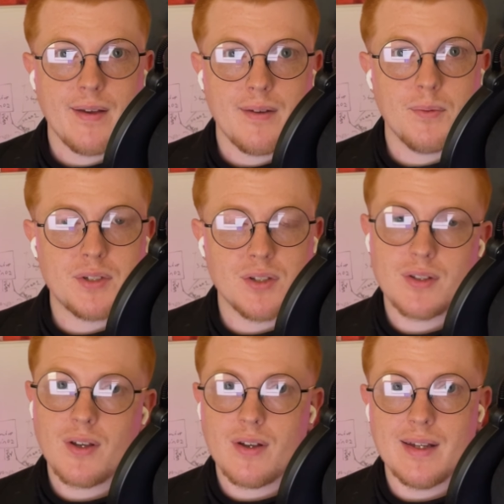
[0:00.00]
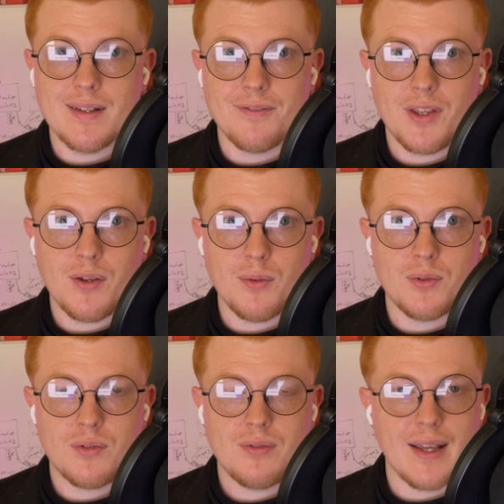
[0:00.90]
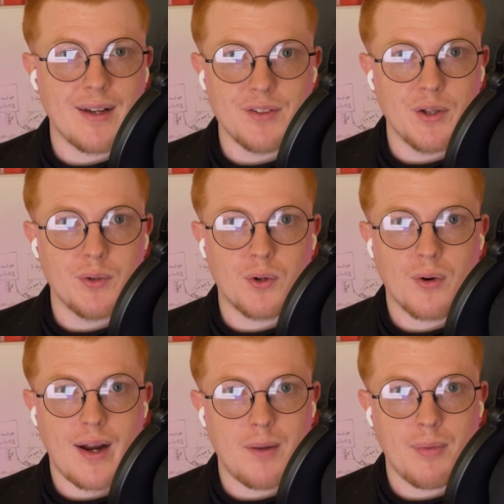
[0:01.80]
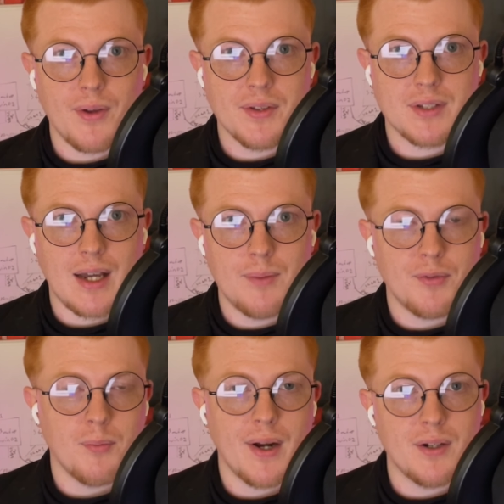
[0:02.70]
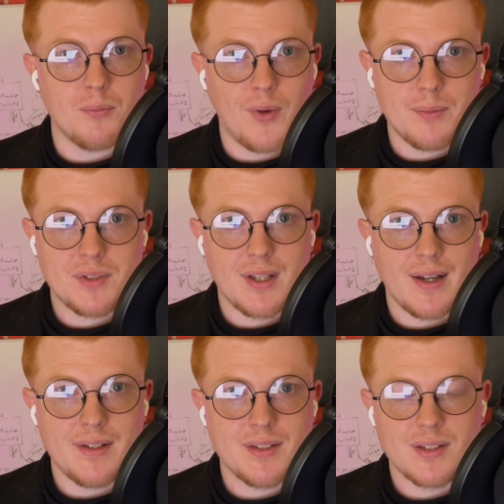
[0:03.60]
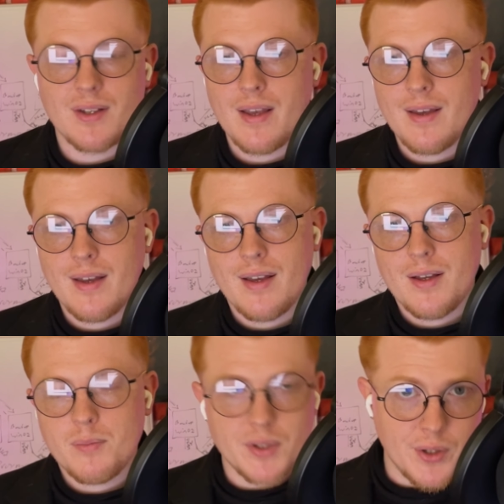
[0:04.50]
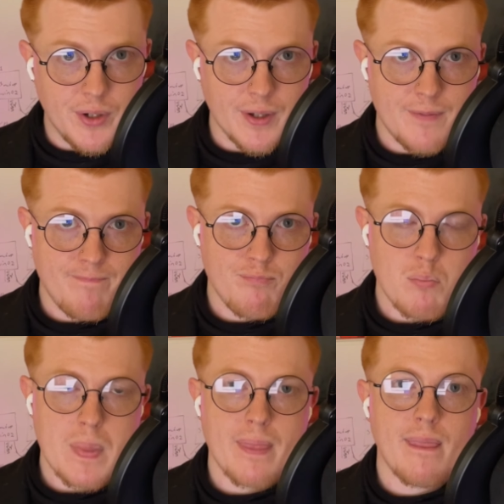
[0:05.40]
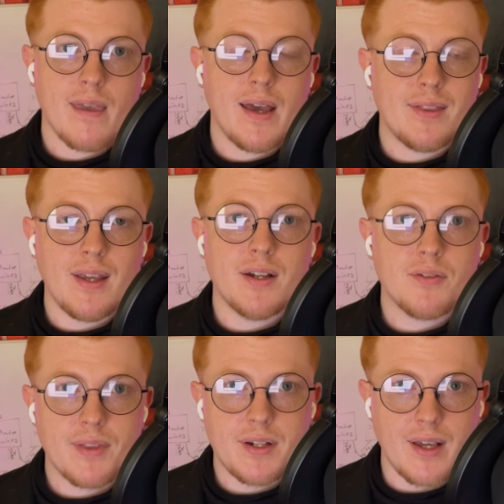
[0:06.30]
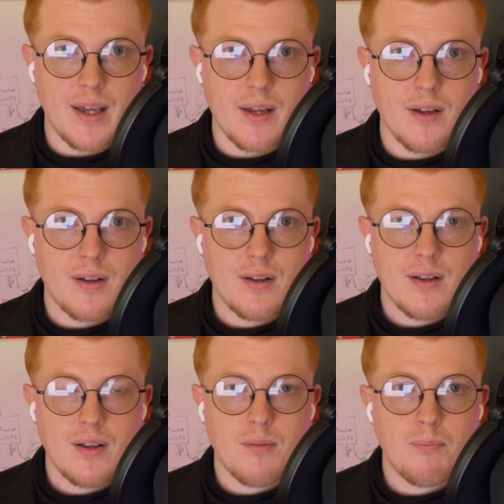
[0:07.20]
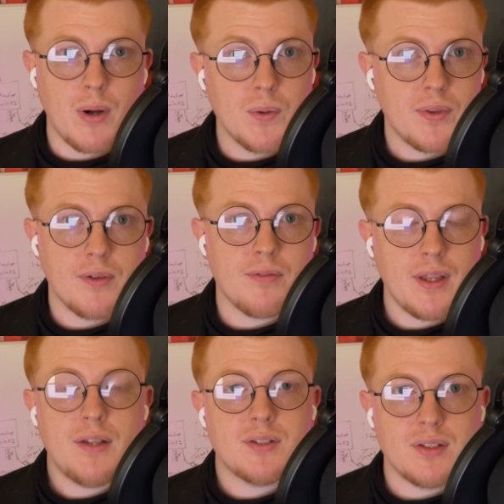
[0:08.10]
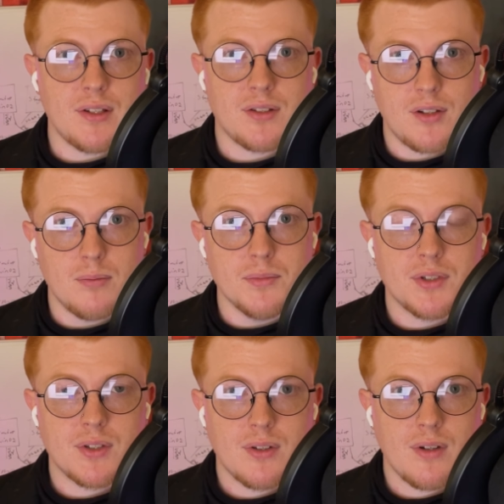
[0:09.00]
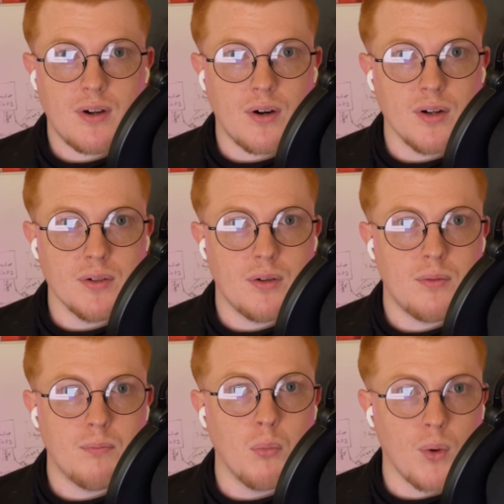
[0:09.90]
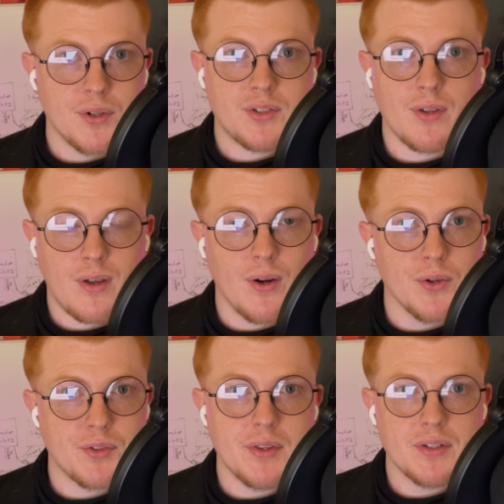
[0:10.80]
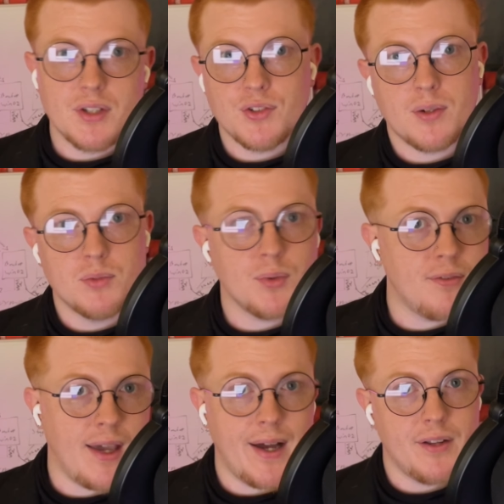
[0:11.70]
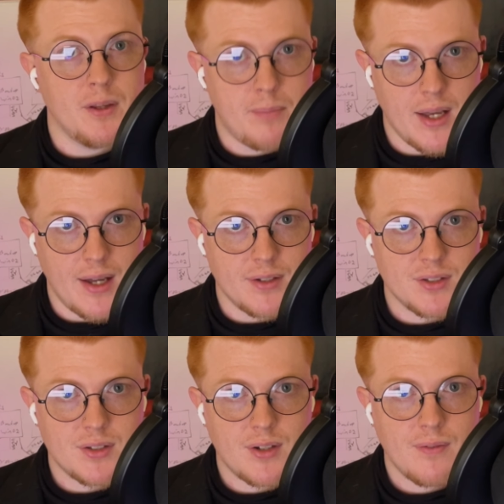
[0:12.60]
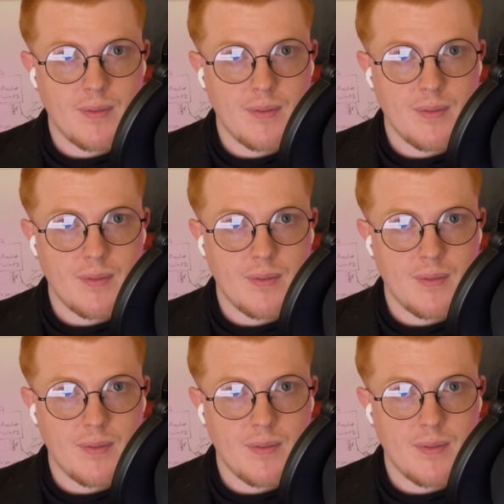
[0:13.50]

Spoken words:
Which is good if you download crap all the time from random websites. But look, at the end of the day, both of these systems are more secure than the systems we've had in the past.